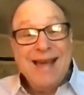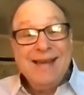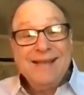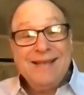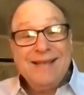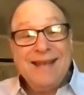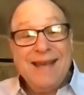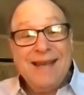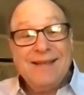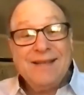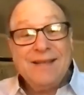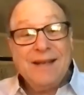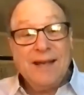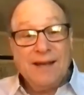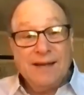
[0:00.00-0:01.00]
to get
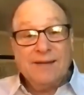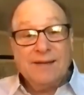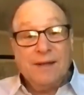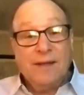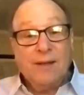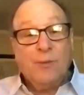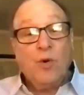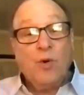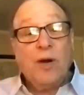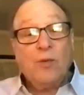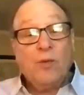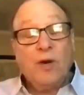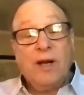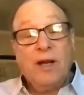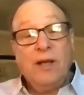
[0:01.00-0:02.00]
to the point
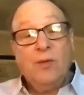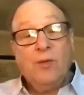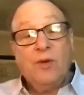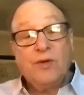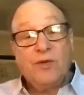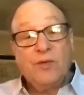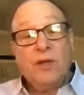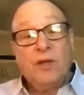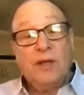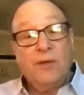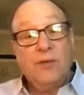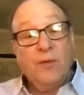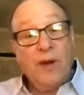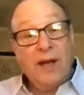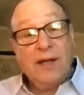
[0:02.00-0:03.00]
where he was really
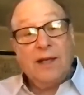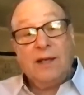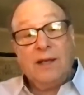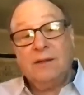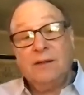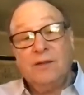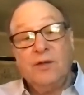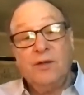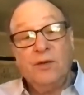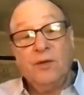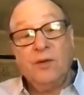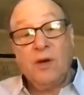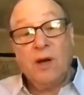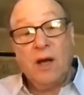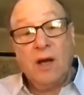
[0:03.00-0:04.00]
ready
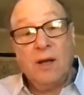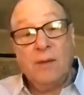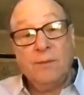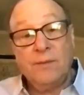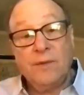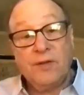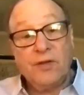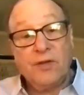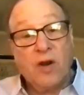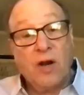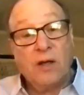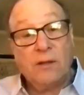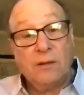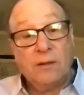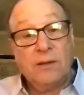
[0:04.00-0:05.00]
to
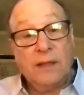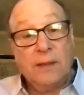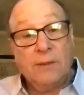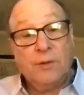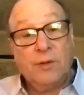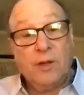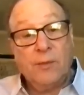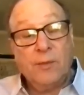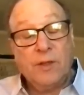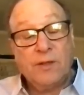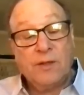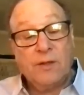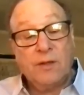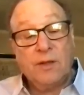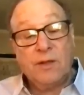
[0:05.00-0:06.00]
start the employment
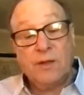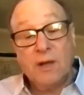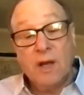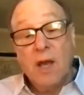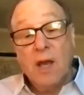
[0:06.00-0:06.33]
search.